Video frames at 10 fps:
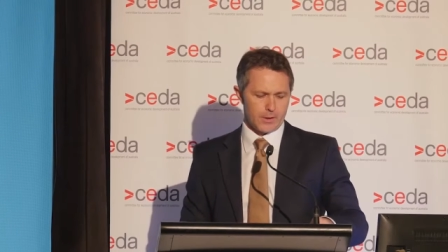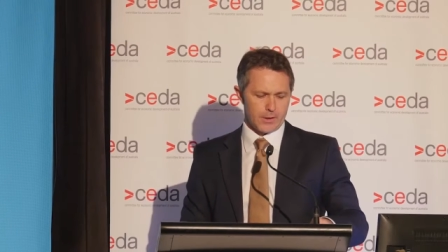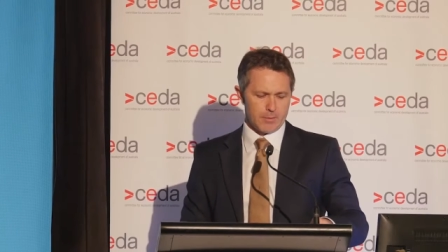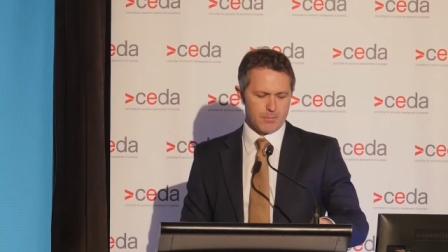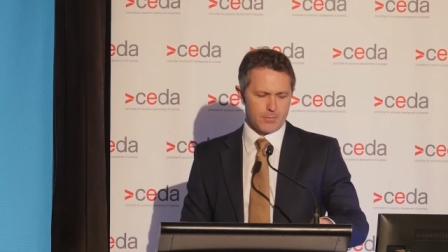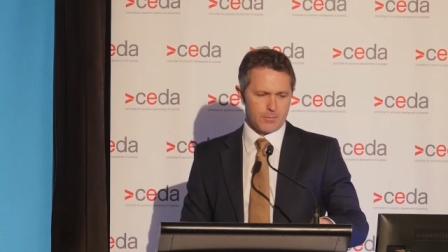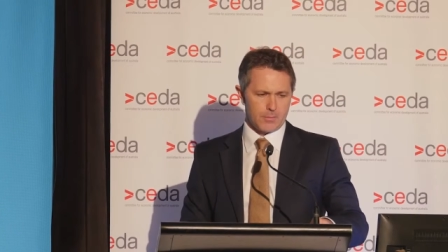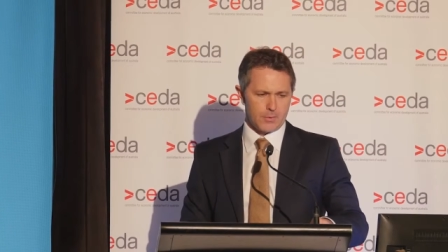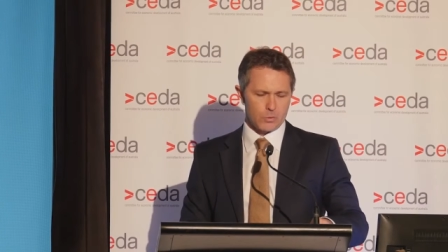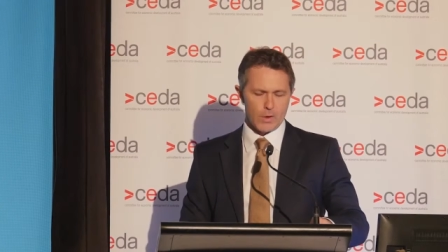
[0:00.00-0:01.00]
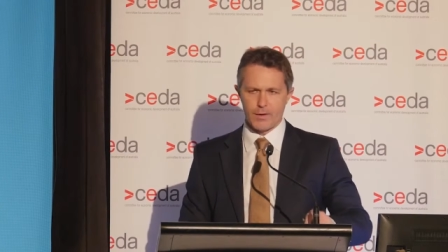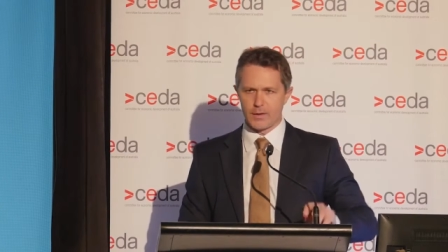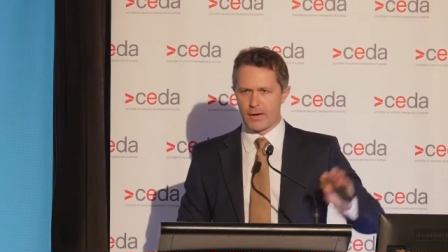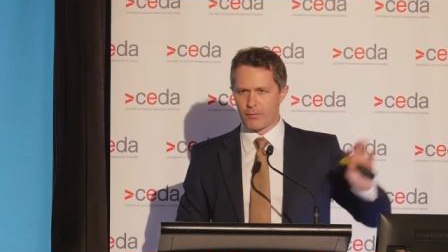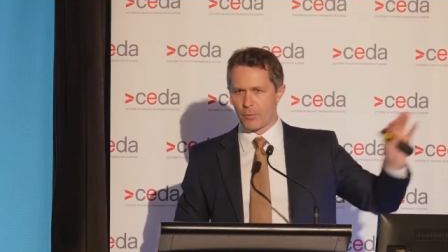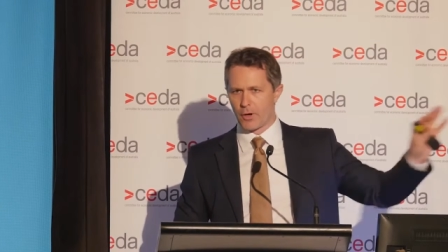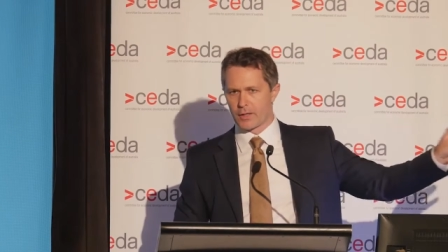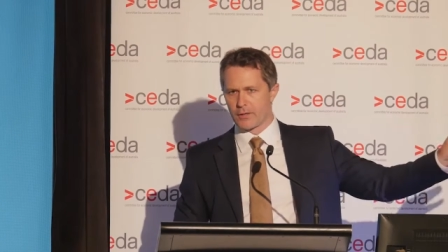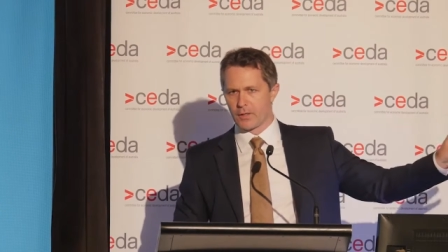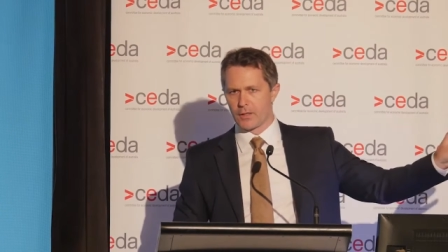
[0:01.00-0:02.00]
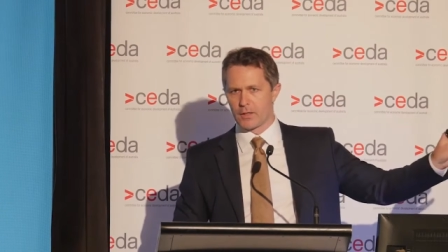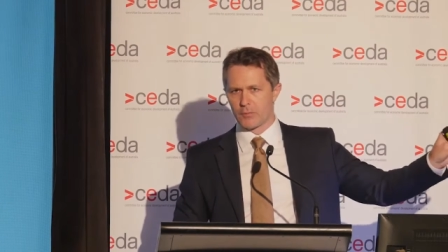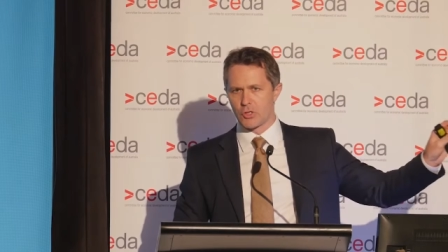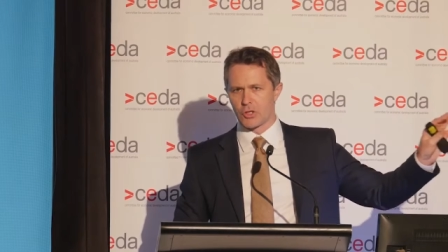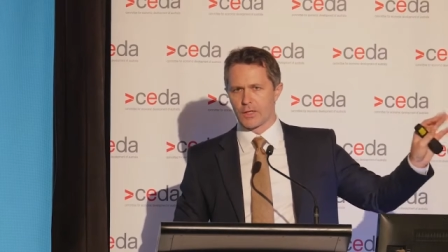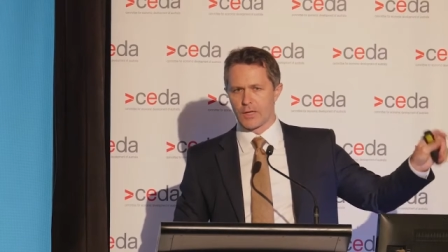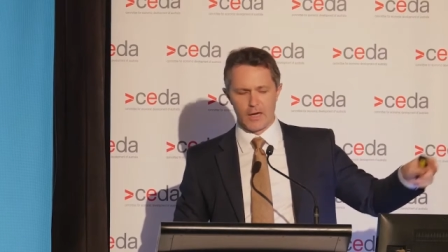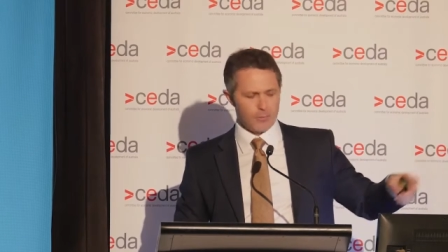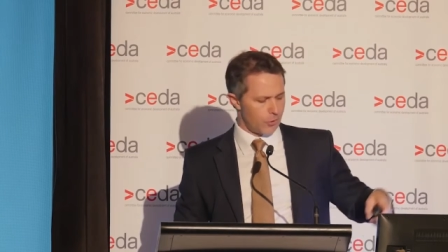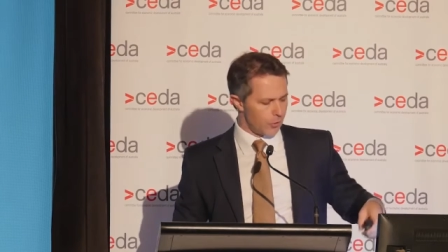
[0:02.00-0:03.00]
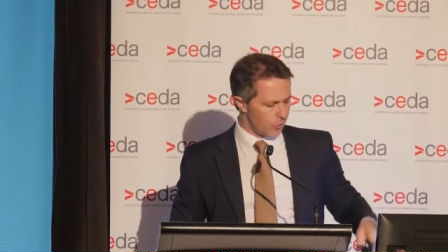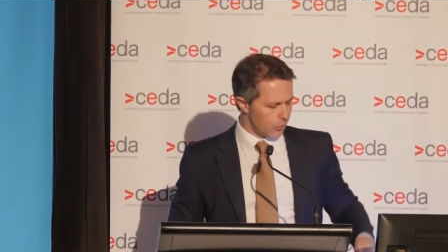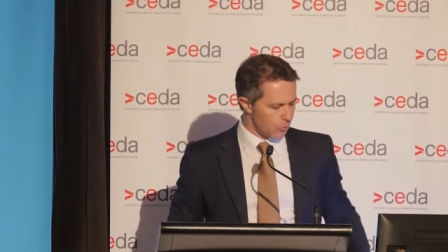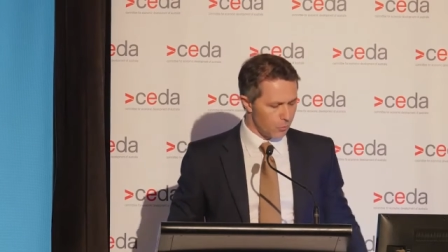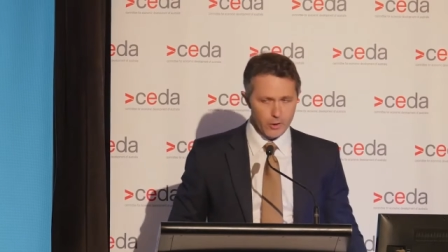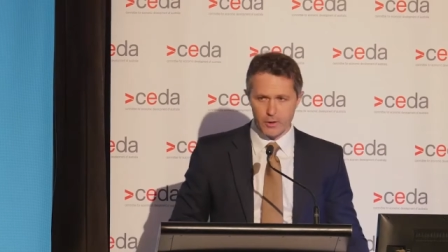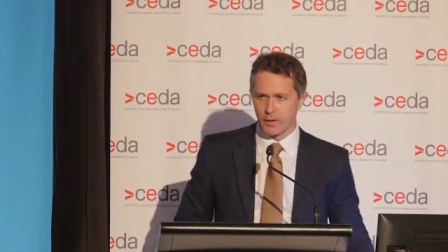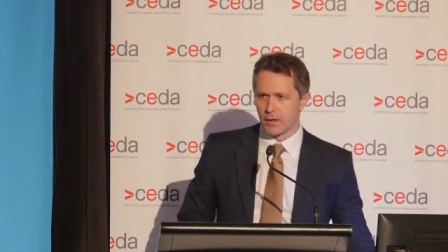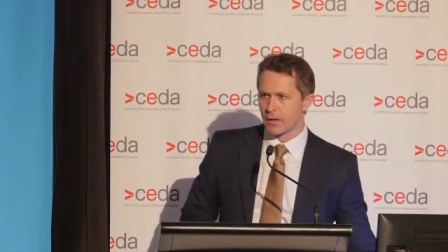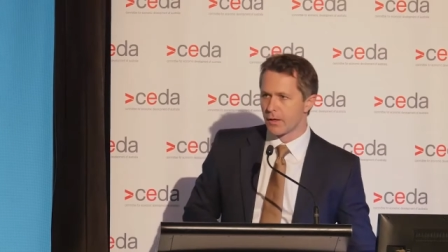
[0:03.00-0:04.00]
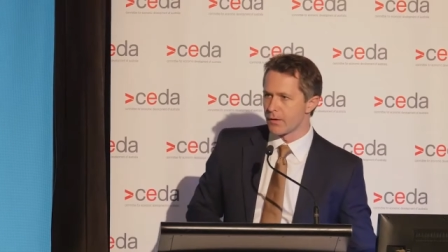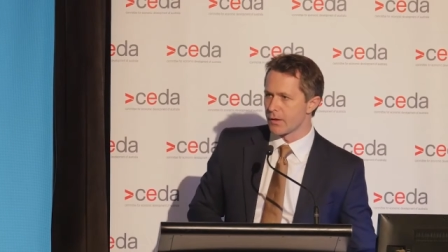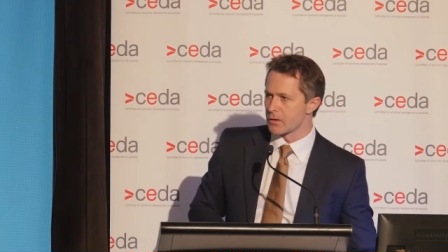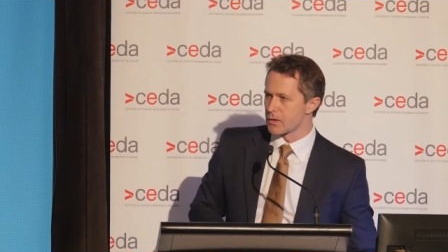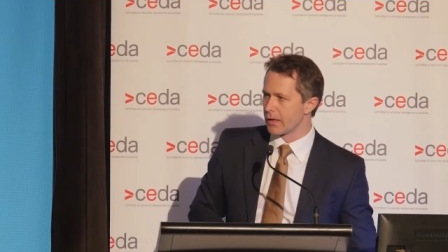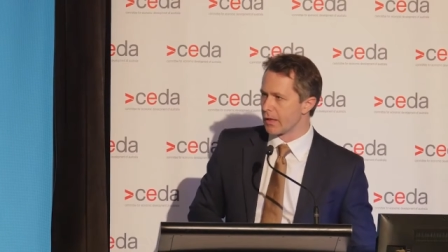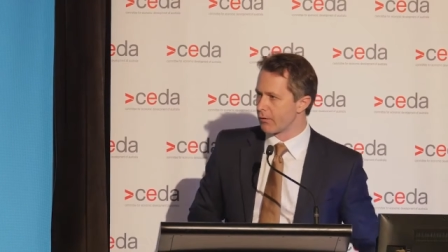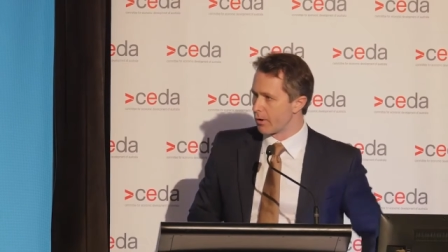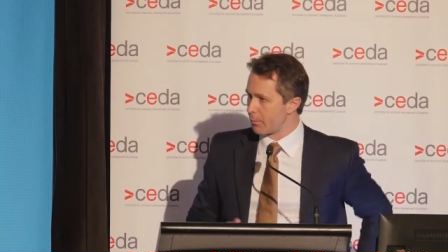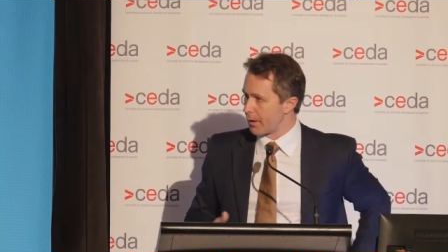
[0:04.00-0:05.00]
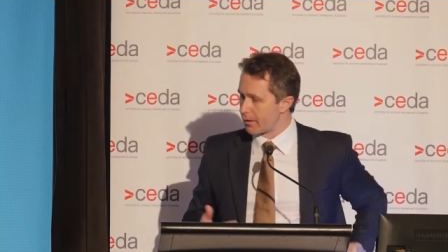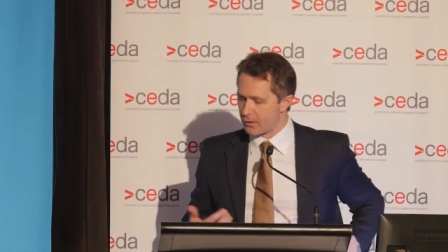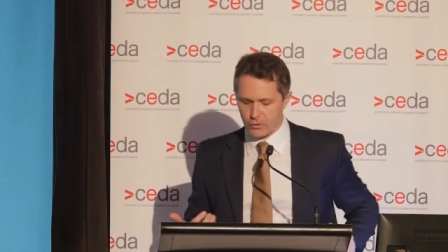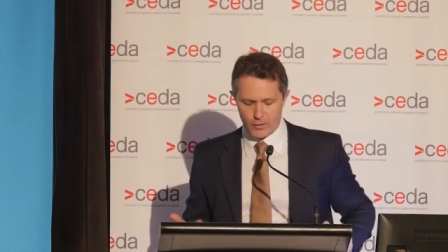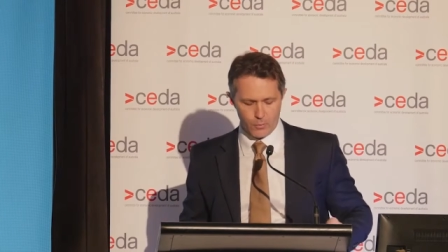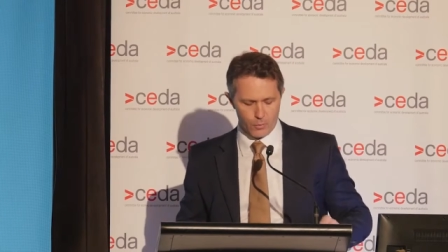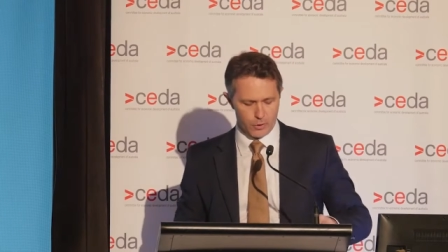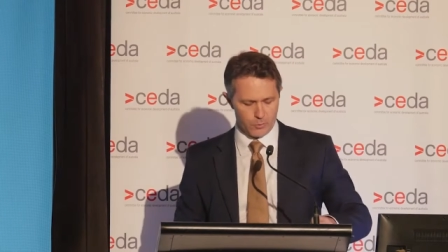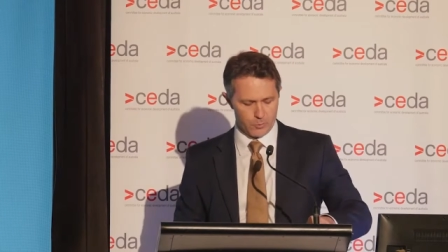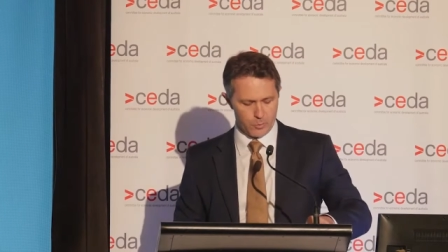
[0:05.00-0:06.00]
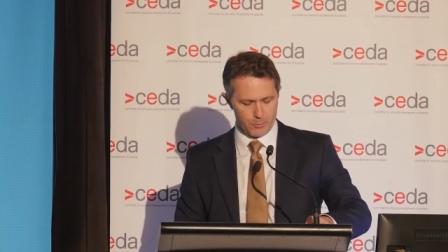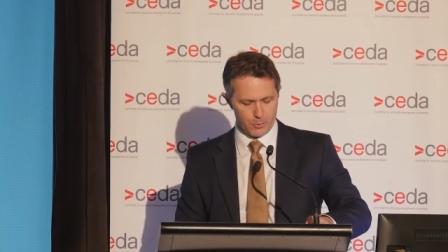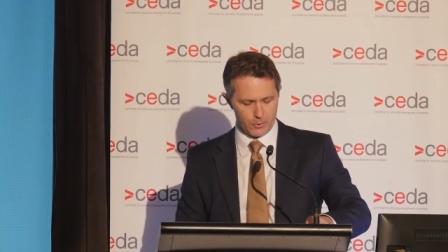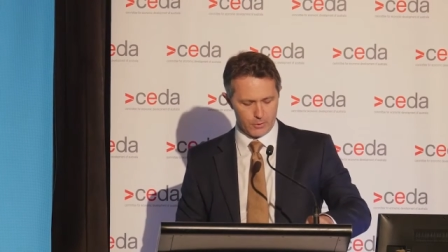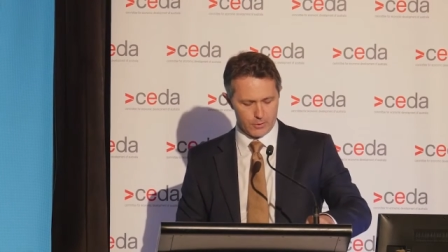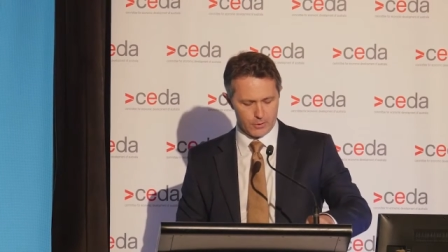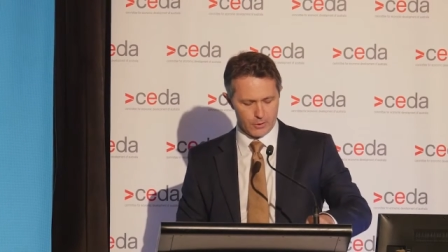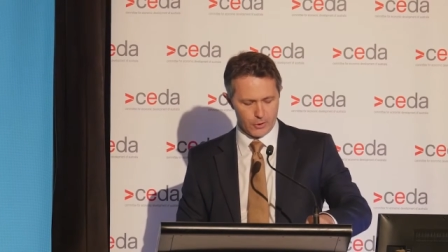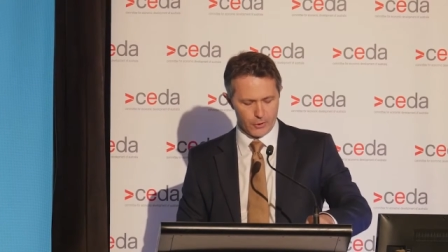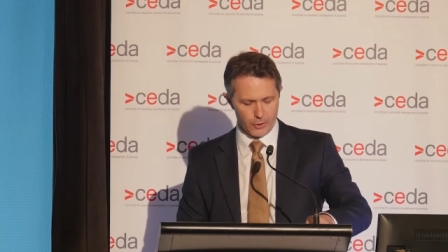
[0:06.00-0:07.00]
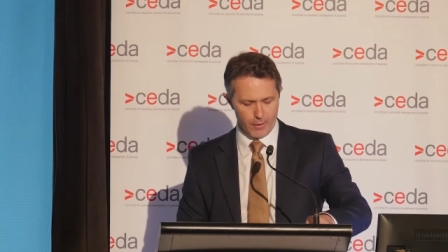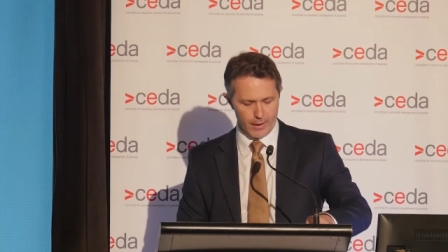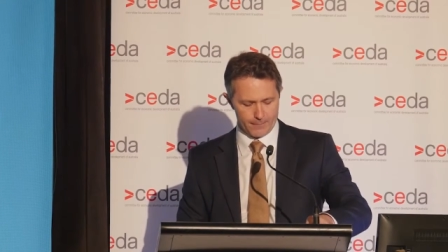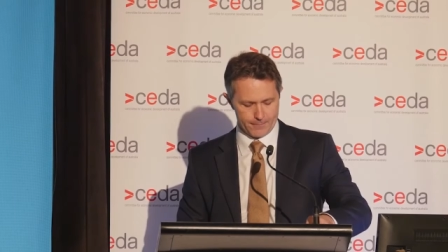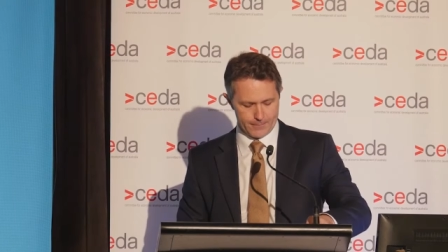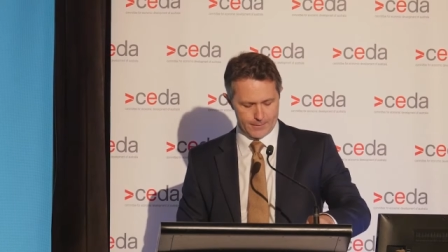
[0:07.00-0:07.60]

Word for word: Um, it's one thing to have the Productivity Commission in Canberra to do this work. I think it's a hell of a lot better to do that work with the people on the ground.